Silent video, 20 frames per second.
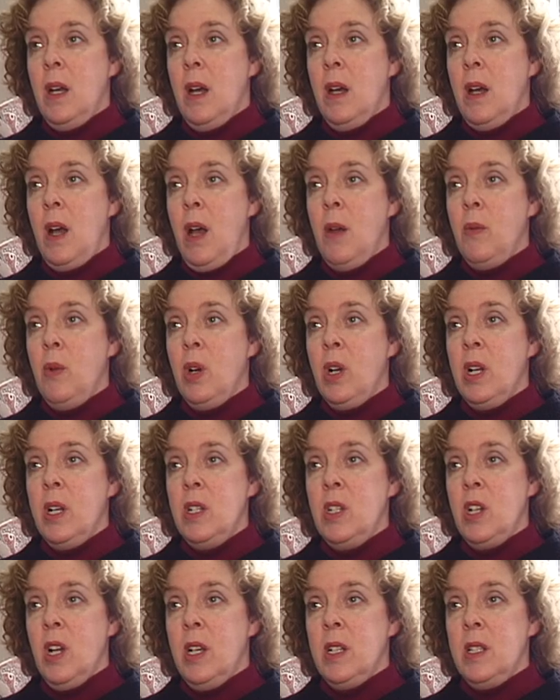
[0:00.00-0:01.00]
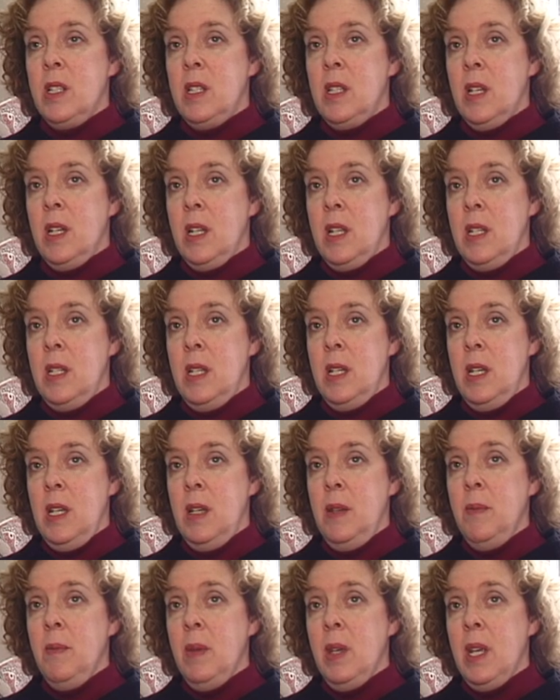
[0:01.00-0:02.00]
I work on a child study
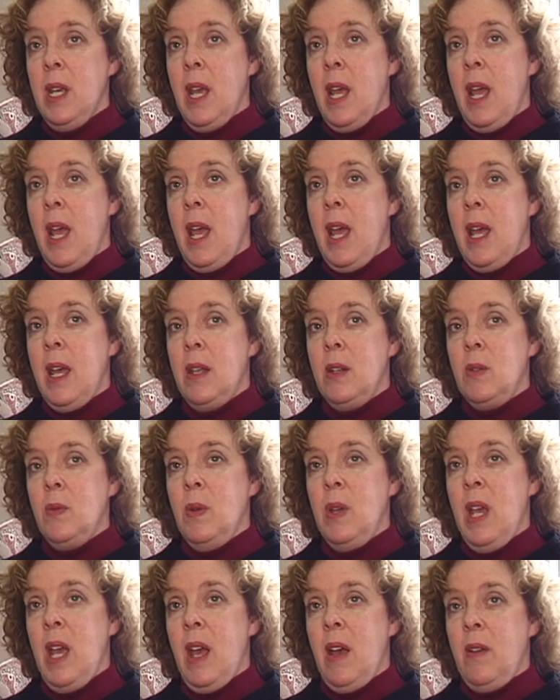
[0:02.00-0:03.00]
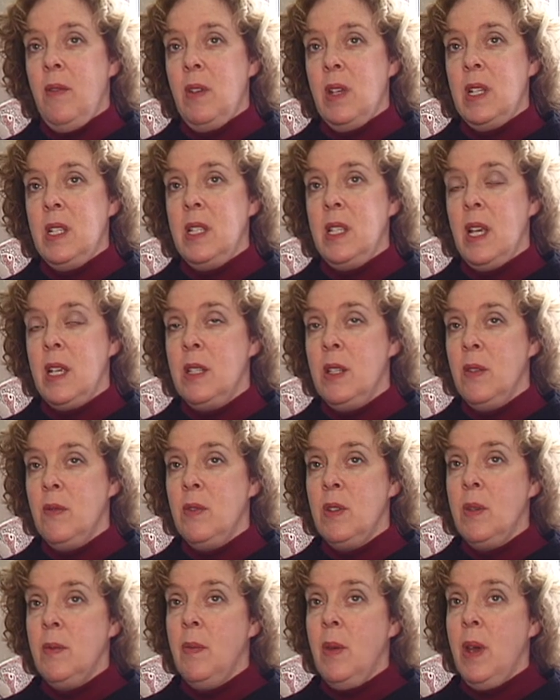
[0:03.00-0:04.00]
team, and we have
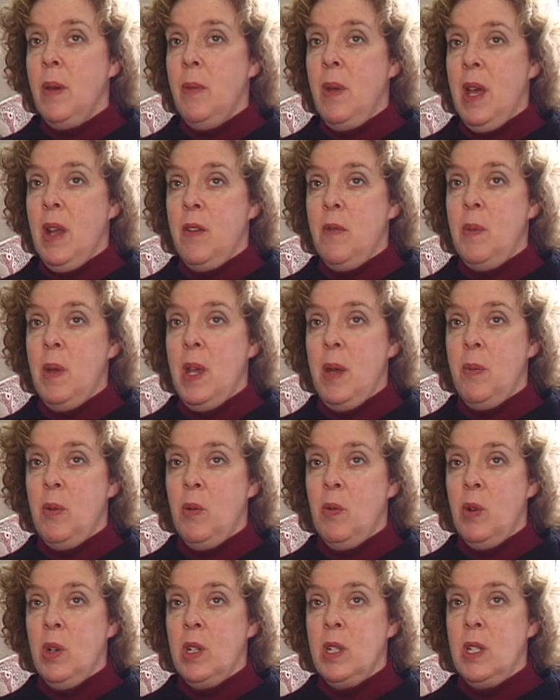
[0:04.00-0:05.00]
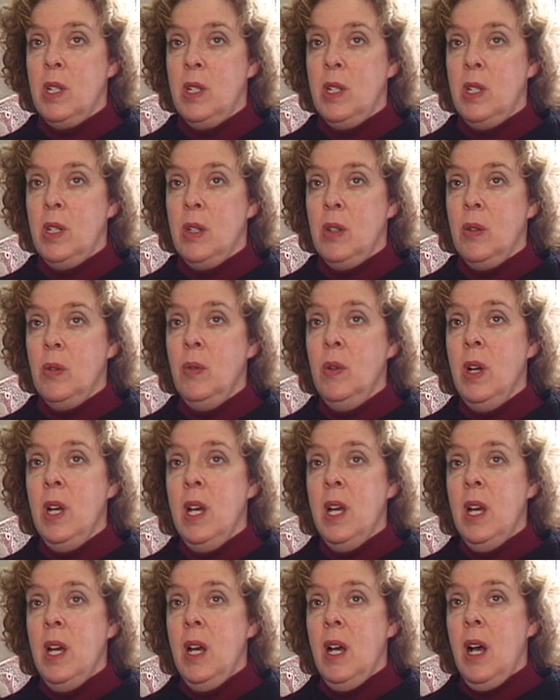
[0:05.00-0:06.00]
excessive amount of paperwork to do.
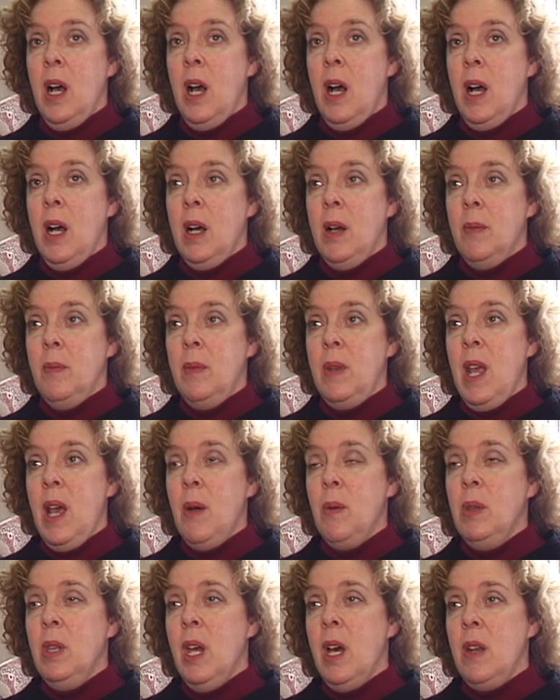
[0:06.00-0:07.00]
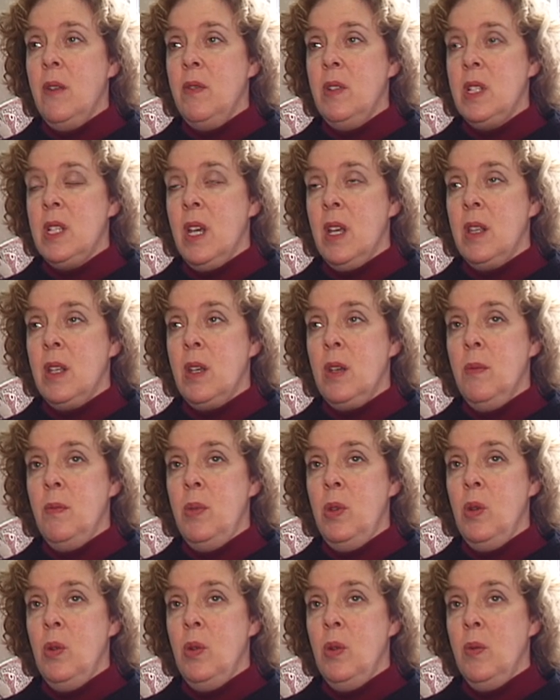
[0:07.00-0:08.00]
Now a lot of it's on the
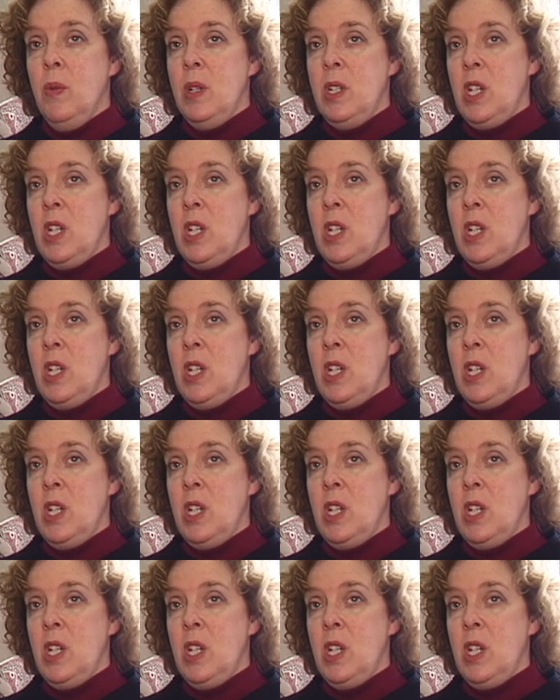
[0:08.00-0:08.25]
computer, which